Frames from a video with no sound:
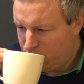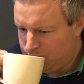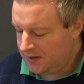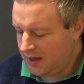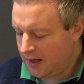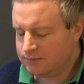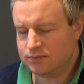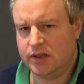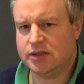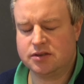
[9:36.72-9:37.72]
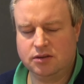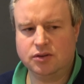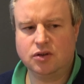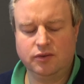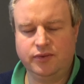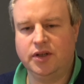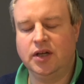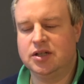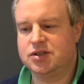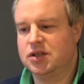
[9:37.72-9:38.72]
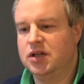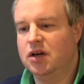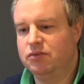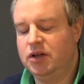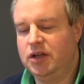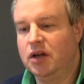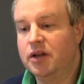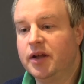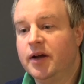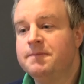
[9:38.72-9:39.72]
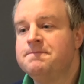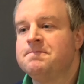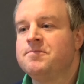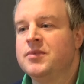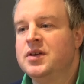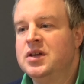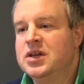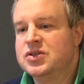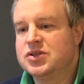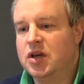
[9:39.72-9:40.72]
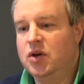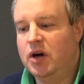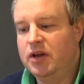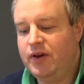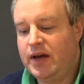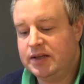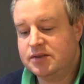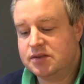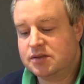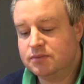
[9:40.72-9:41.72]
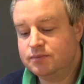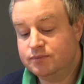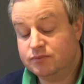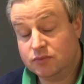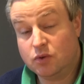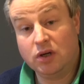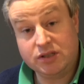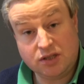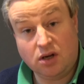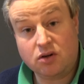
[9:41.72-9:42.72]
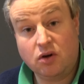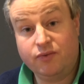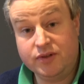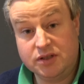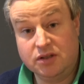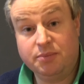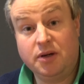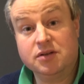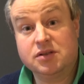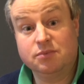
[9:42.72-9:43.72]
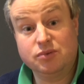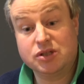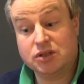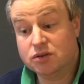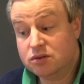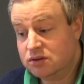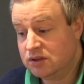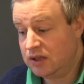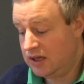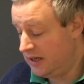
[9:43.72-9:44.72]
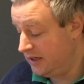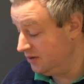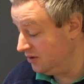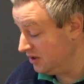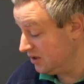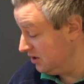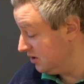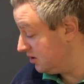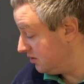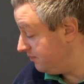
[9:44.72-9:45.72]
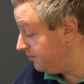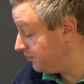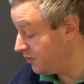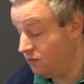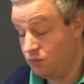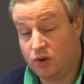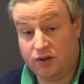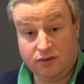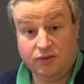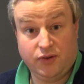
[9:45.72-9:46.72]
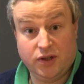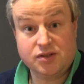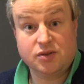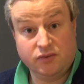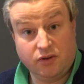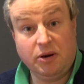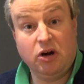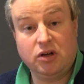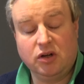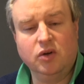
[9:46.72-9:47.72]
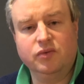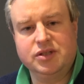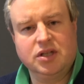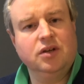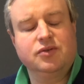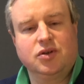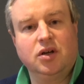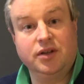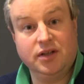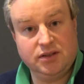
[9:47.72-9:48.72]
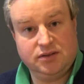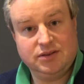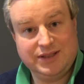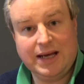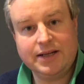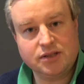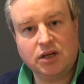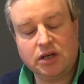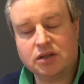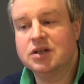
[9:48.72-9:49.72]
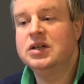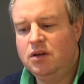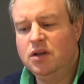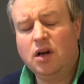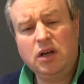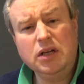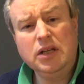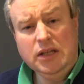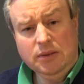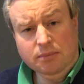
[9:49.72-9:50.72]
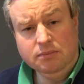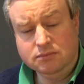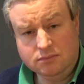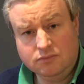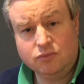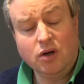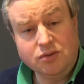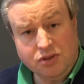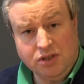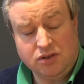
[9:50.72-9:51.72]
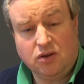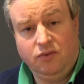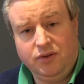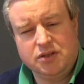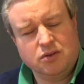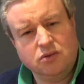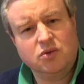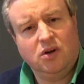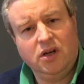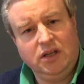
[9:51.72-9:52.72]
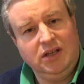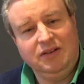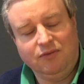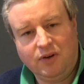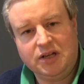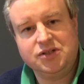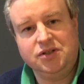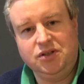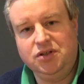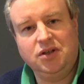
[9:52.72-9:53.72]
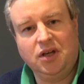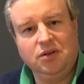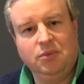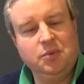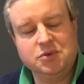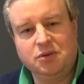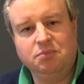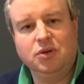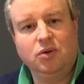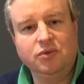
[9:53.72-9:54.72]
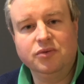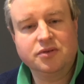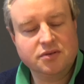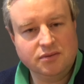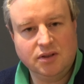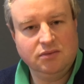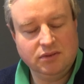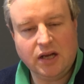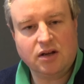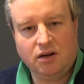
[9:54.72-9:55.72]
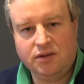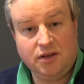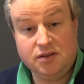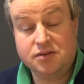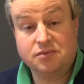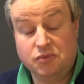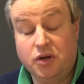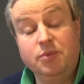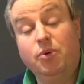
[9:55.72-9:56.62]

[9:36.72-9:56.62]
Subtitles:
Yeah, excellent coffee, actually. I really like that. So I've had quite dark coffees in the past in Brazil, and this is one of the first sort of American coffees that I've tried that are that dark. Lightly roasted coffee is sort of quite in fashion in the UK at the moment, so blonde and that kind of thing is really